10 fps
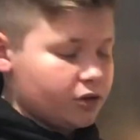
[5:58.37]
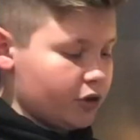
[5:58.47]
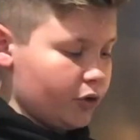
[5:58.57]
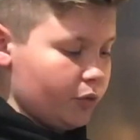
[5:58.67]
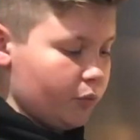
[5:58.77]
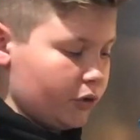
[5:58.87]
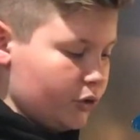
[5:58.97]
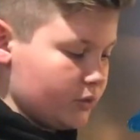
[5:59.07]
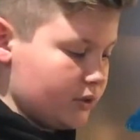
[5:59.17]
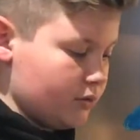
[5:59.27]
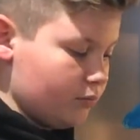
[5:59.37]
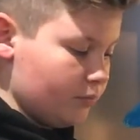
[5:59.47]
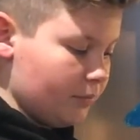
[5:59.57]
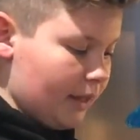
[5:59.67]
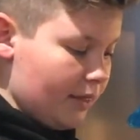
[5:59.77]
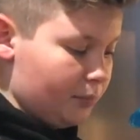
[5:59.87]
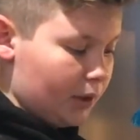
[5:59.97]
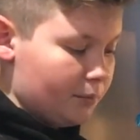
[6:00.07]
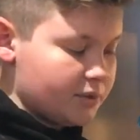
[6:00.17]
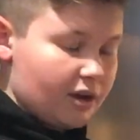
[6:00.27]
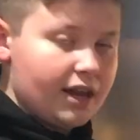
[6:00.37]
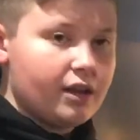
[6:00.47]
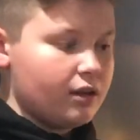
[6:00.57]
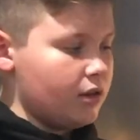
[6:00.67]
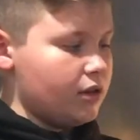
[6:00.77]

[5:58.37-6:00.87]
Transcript: to use, like the blobs on it.